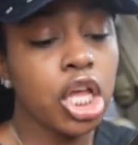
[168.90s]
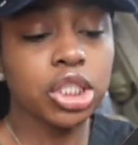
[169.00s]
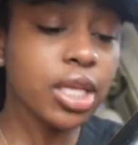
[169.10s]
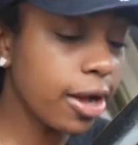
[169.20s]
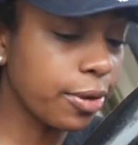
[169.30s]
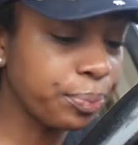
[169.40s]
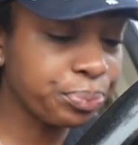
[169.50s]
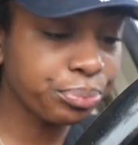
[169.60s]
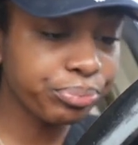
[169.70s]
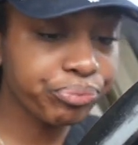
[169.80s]
So,
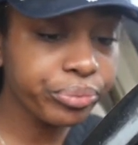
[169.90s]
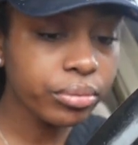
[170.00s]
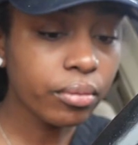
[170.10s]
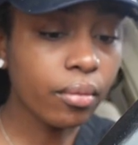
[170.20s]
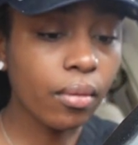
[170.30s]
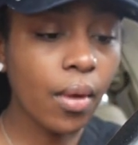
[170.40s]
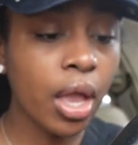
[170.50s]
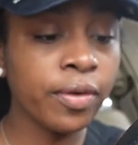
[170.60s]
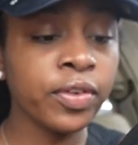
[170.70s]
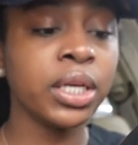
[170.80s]

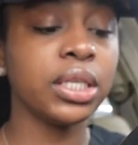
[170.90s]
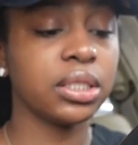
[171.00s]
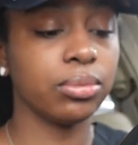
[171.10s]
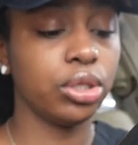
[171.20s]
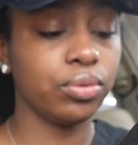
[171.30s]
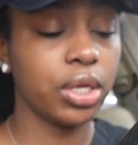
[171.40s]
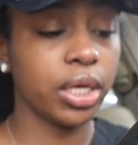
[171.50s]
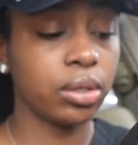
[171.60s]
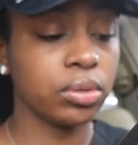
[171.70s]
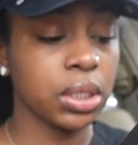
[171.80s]
I'm finna get some cute
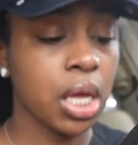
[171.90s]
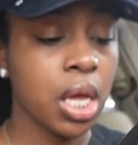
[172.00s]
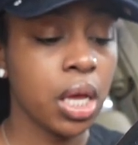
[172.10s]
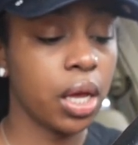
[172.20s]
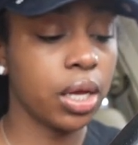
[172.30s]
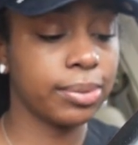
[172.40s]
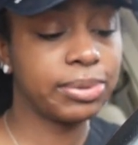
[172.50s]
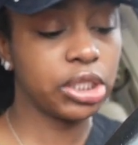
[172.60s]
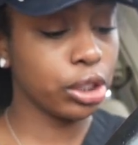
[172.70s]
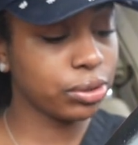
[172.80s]
nails. Um,
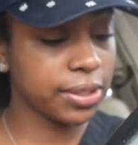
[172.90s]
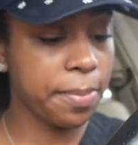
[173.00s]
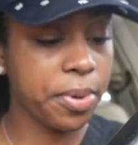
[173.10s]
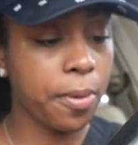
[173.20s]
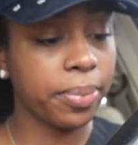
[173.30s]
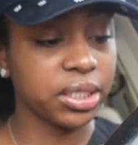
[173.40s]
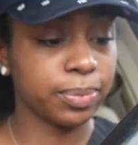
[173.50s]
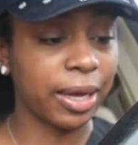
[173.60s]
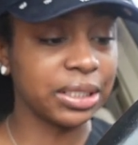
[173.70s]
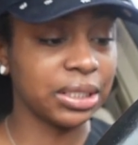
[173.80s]
still simple but
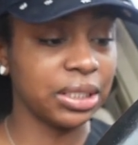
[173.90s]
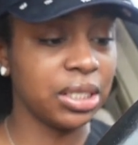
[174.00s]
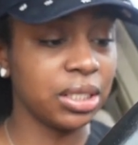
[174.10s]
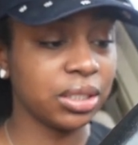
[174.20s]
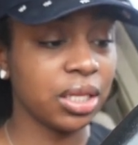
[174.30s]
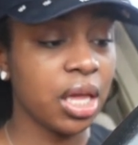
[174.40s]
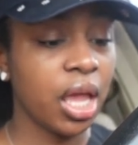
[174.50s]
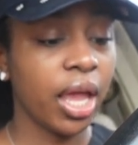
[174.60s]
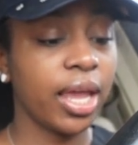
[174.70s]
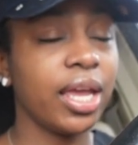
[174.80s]
spicy,
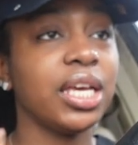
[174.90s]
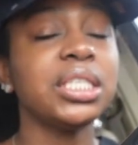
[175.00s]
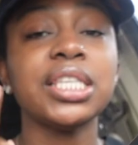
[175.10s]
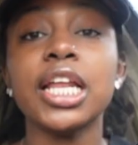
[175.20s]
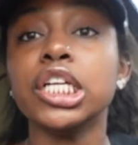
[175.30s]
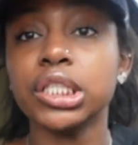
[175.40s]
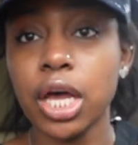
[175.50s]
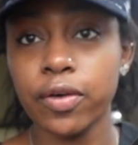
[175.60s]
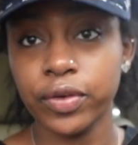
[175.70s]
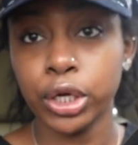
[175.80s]
and it's setting the
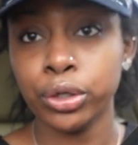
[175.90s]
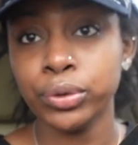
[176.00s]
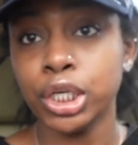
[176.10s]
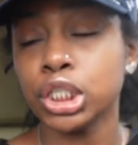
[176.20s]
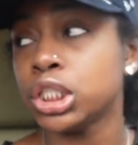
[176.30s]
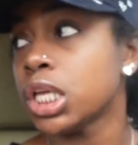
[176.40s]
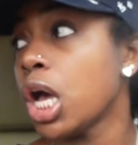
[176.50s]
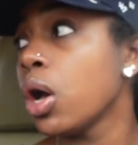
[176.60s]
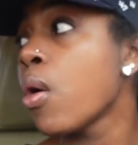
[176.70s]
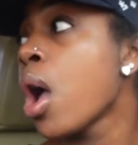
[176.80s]
tone for the New Year.
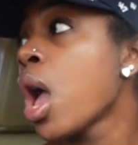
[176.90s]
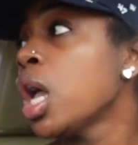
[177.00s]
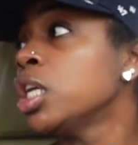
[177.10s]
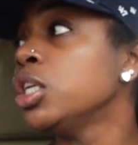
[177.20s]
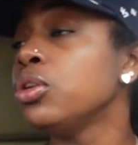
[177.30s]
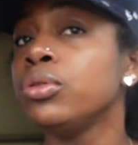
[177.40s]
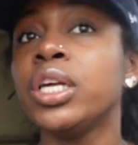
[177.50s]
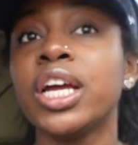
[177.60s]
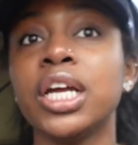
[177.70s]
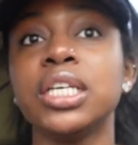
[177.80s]
So, the New
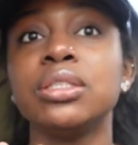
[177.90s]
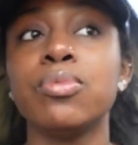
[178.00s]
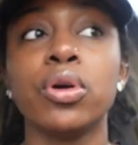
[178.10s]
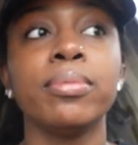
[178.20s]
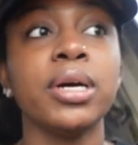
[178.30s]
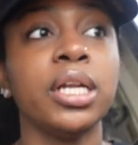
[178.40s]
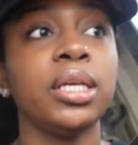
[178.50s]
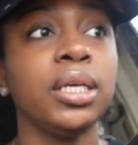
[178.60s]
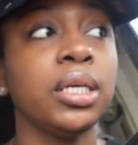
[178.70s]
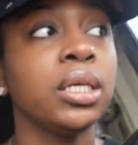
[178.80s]
Year is more
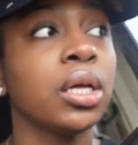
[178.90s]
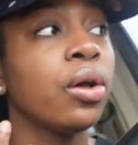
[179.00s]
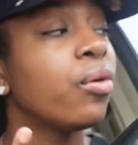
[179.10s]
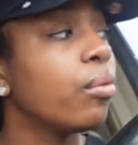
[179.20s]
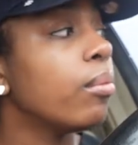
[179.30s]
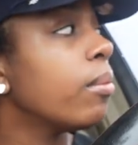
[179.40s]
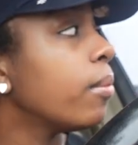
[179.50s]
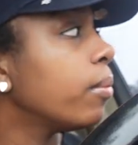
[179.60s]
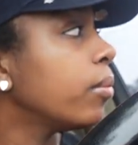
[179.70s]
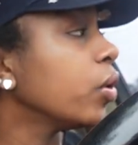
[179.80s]
money
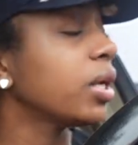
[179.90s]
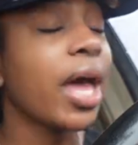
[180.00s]
more